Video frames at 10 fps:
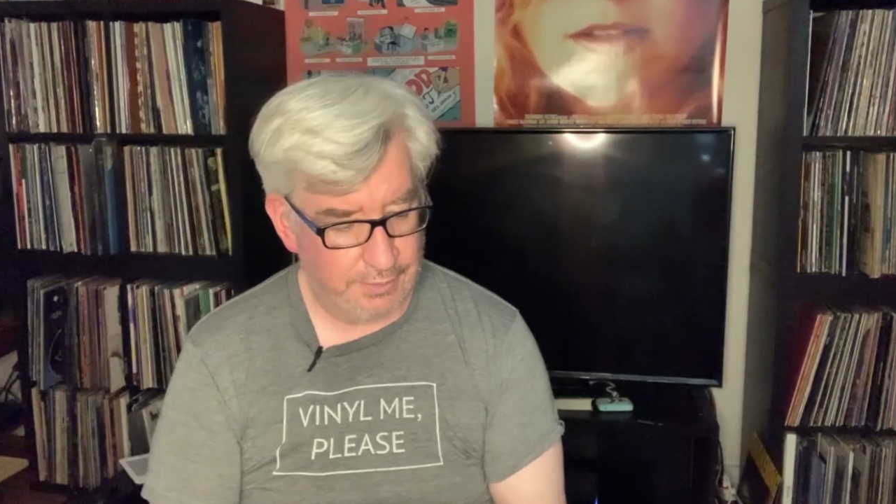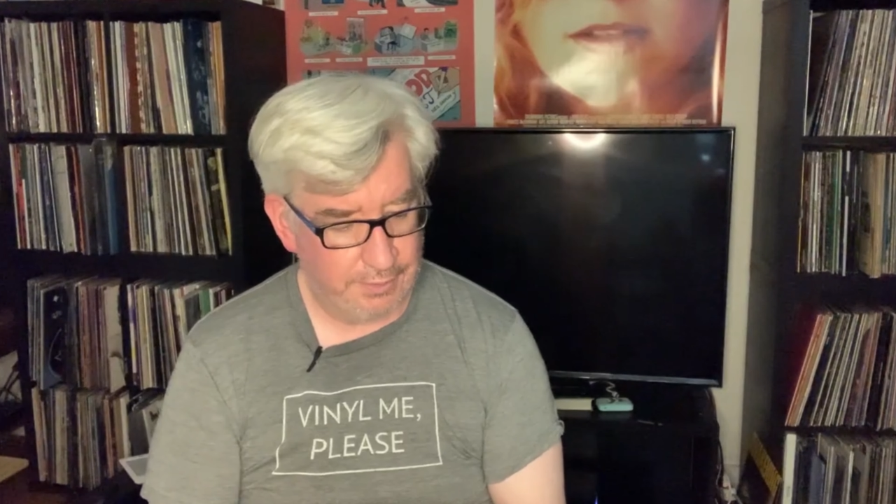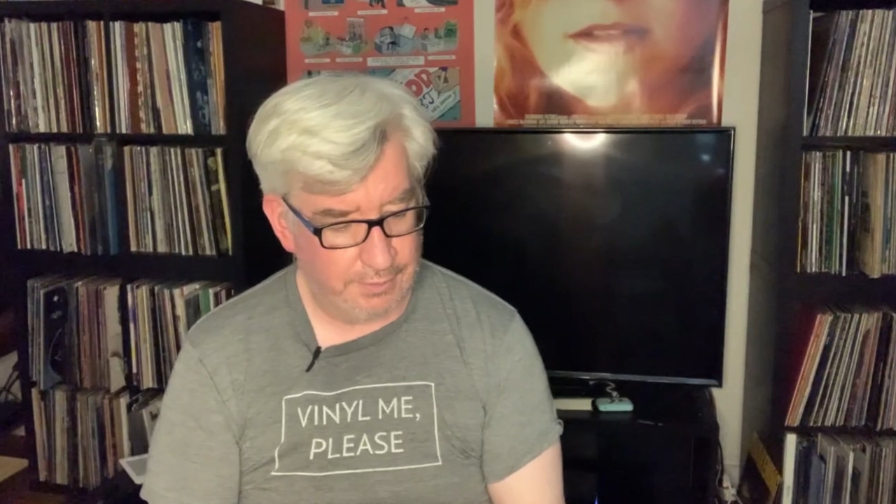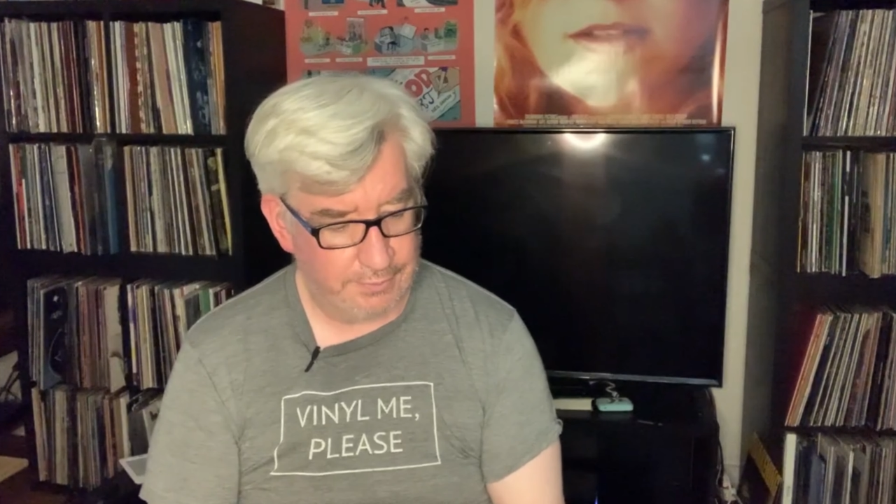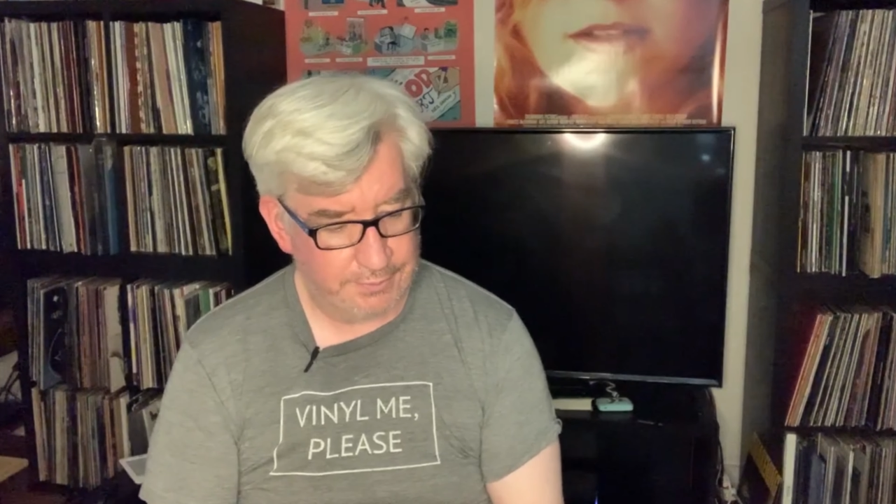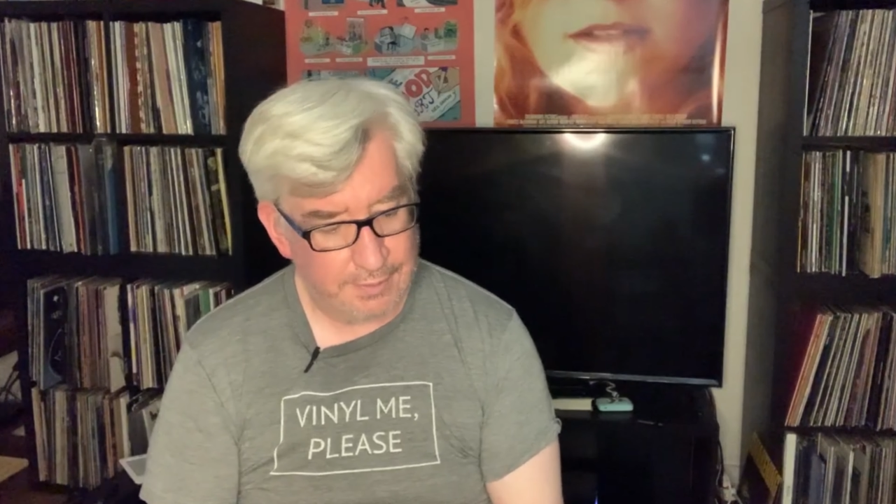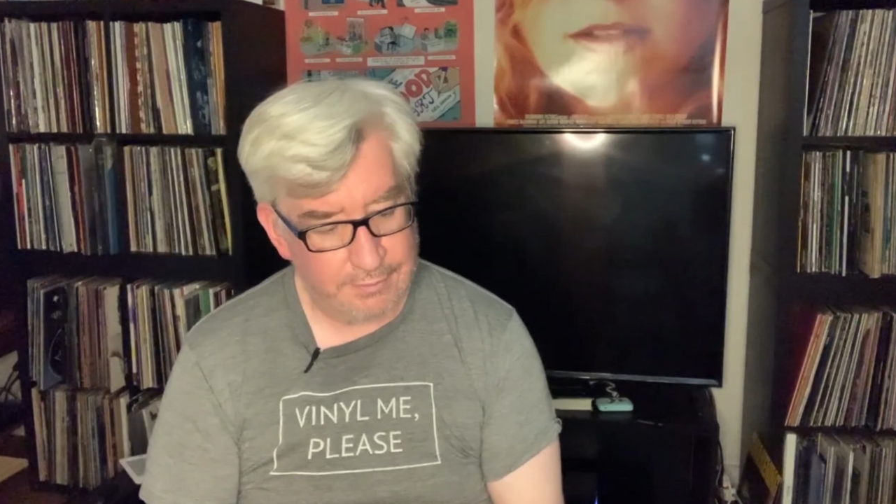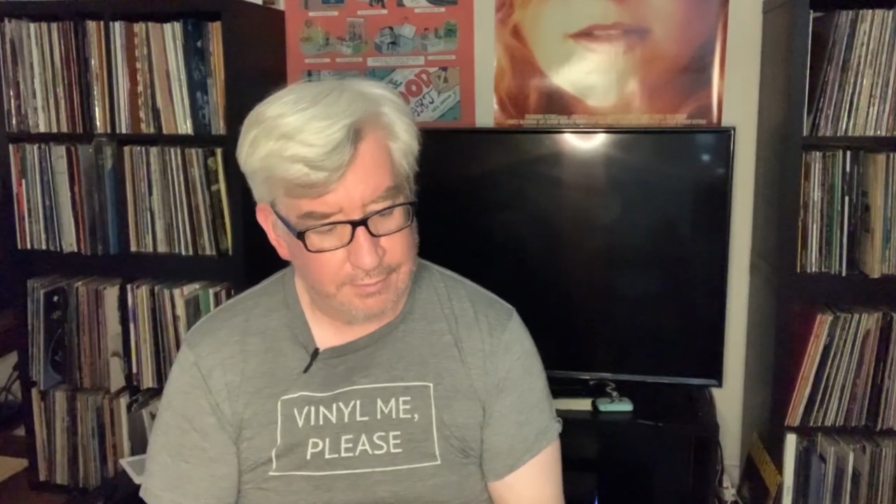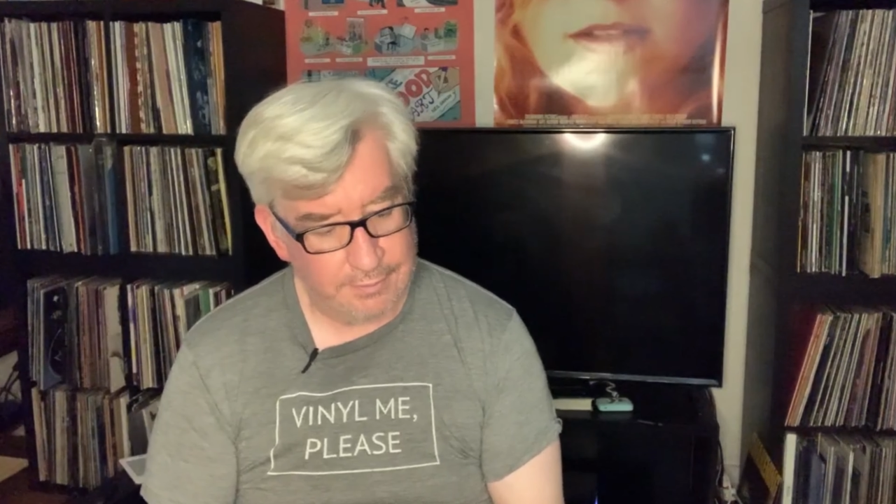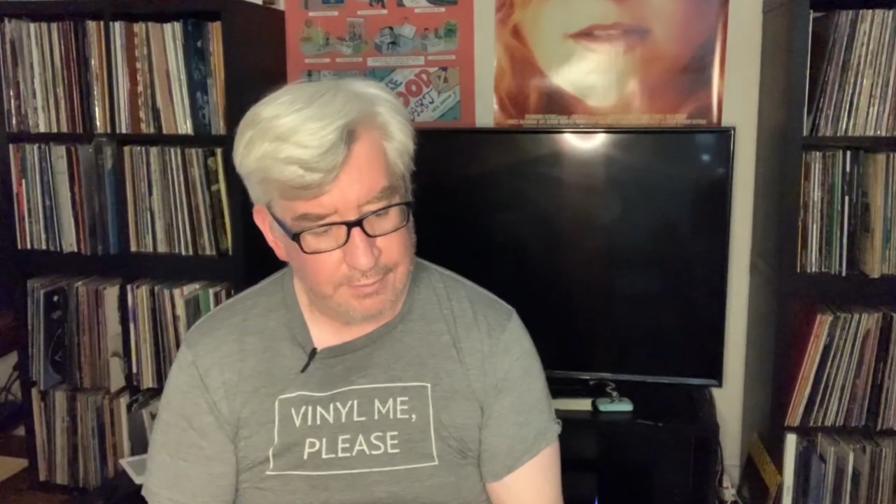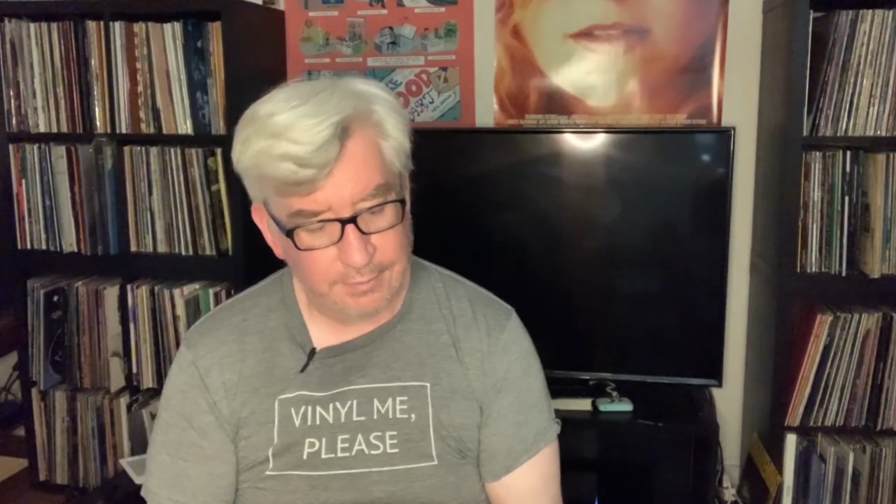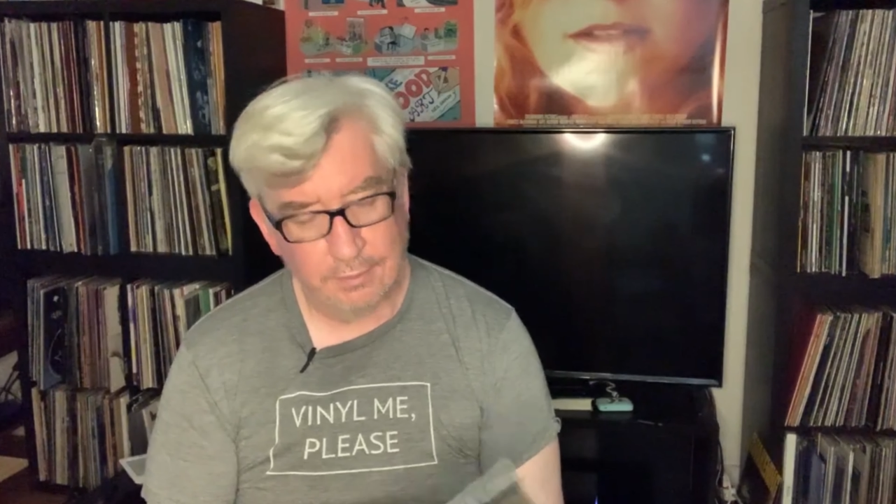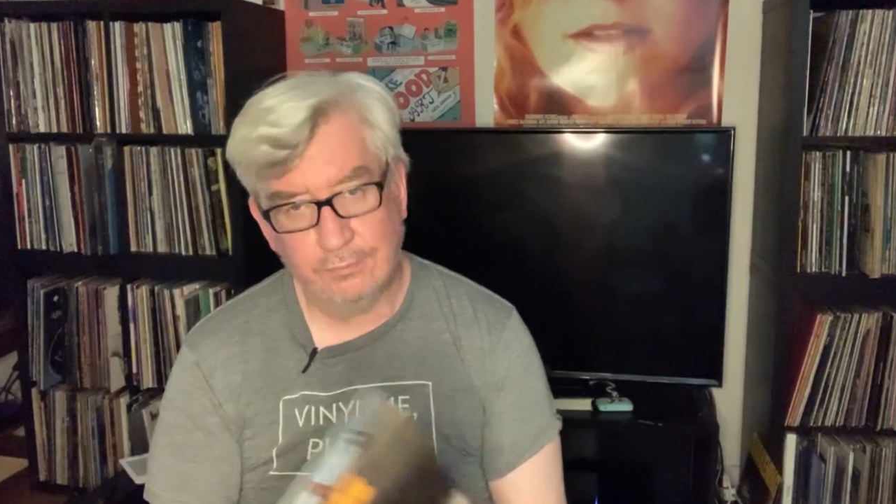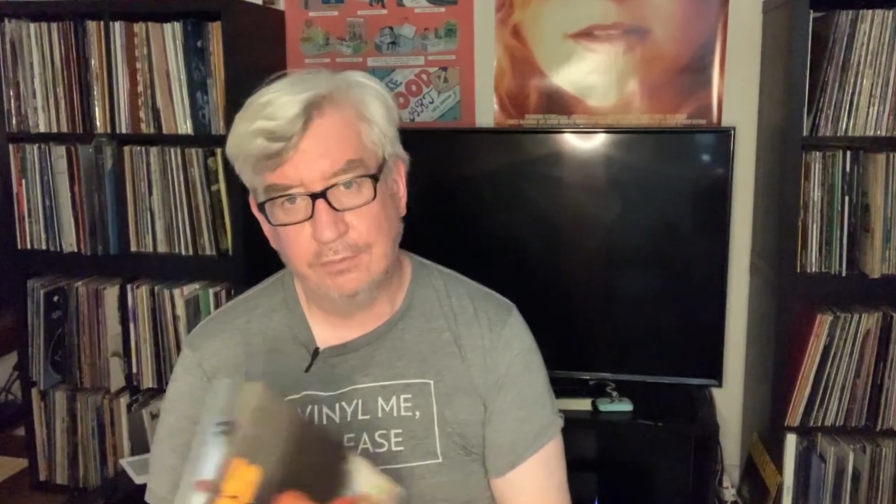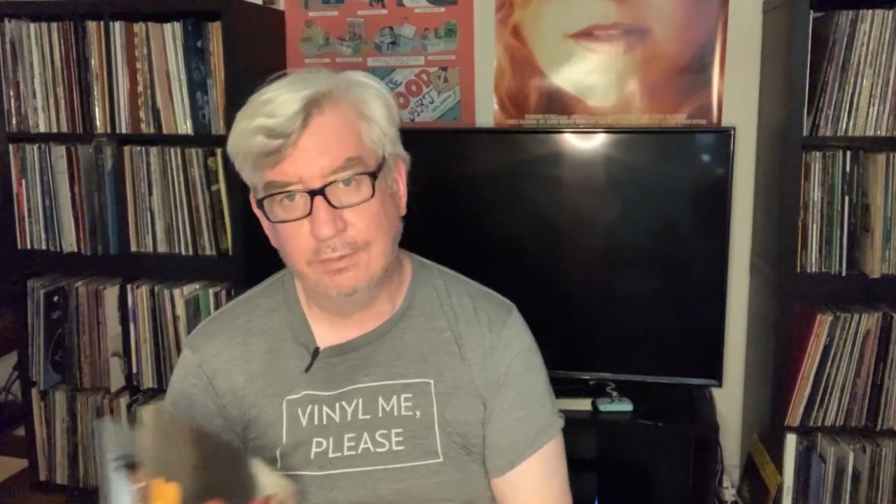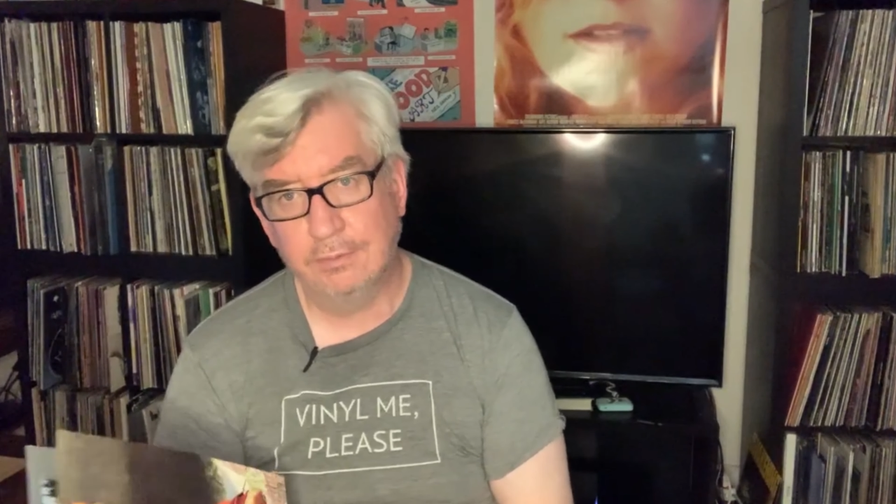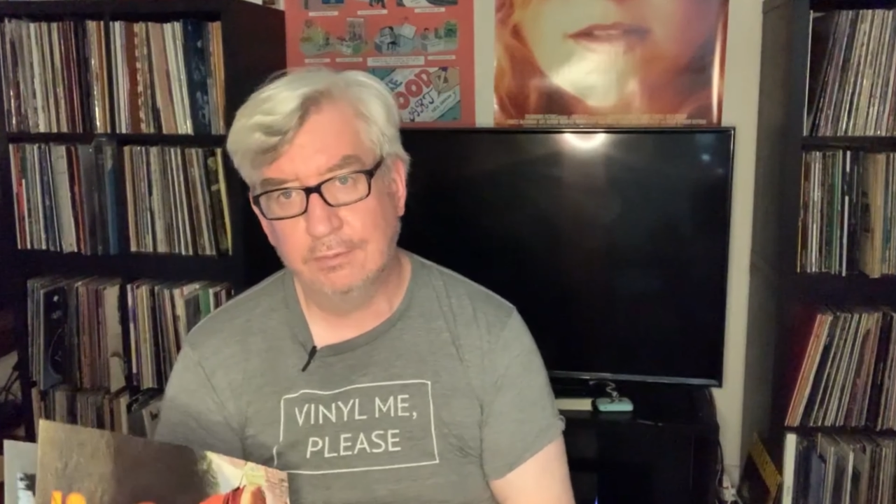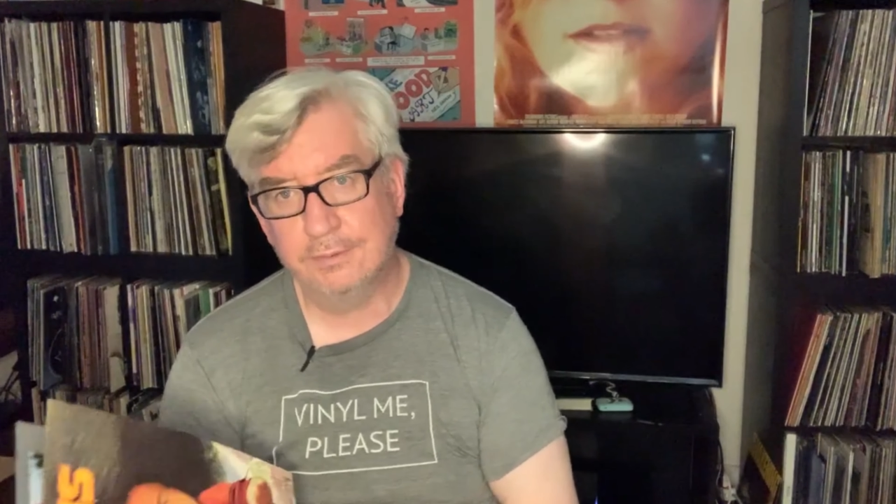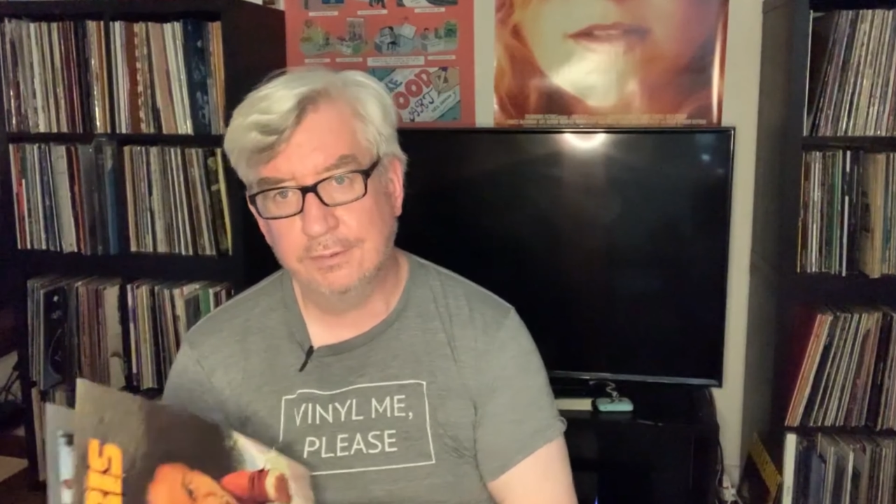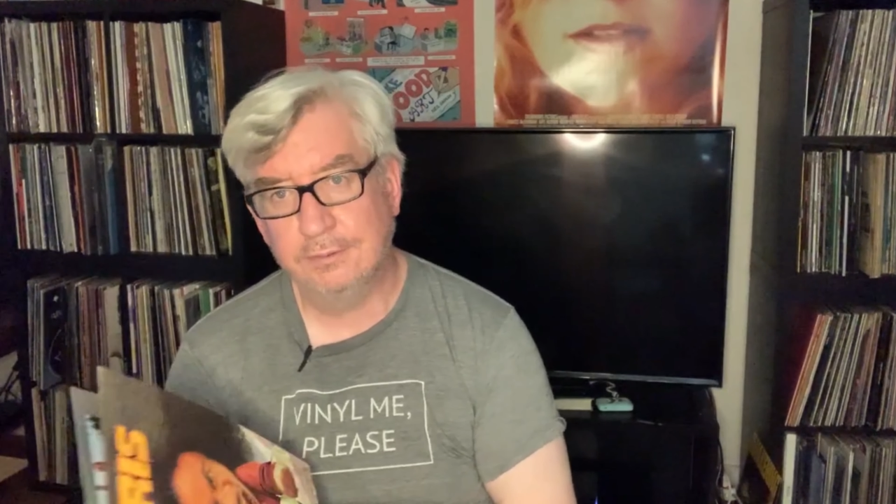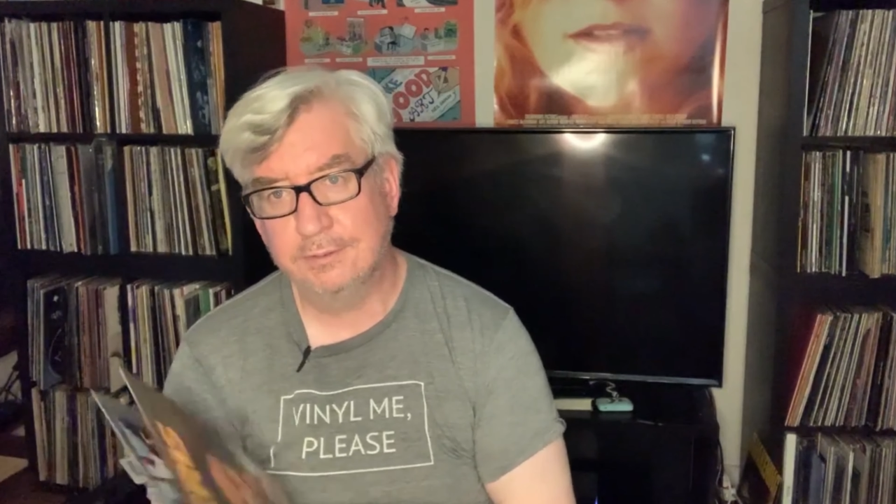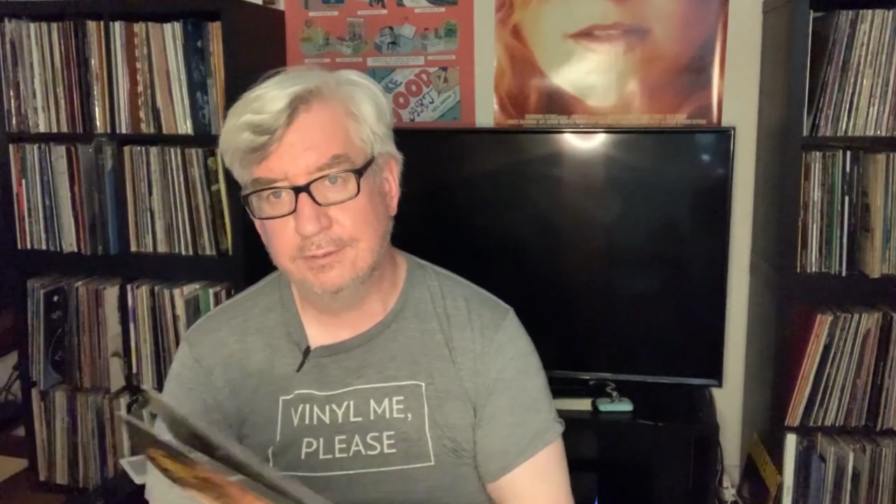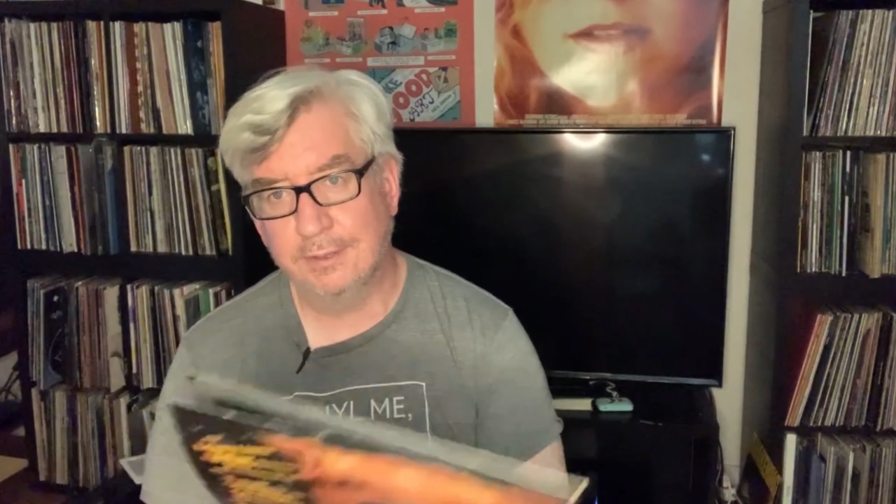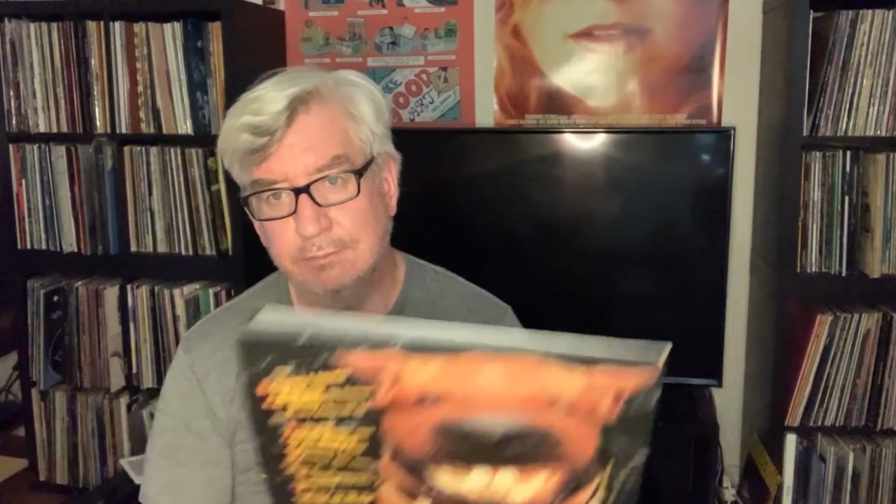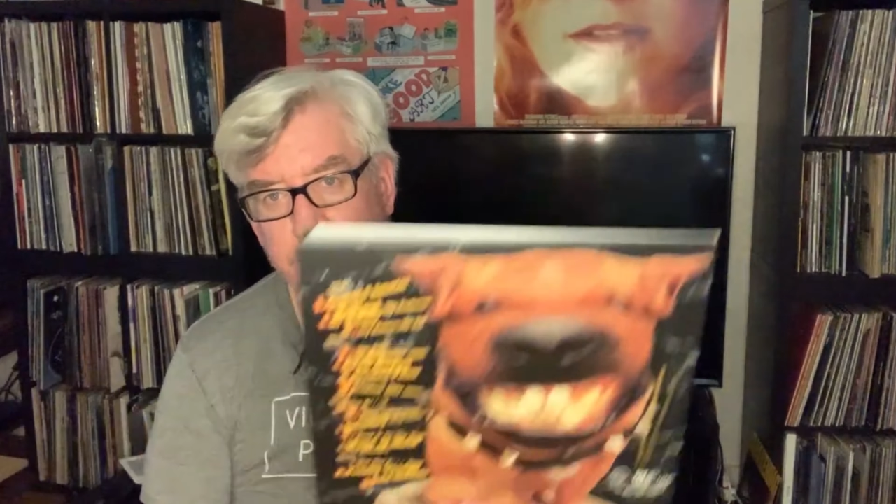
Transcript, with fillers: and Saturday and a few of the other singles that I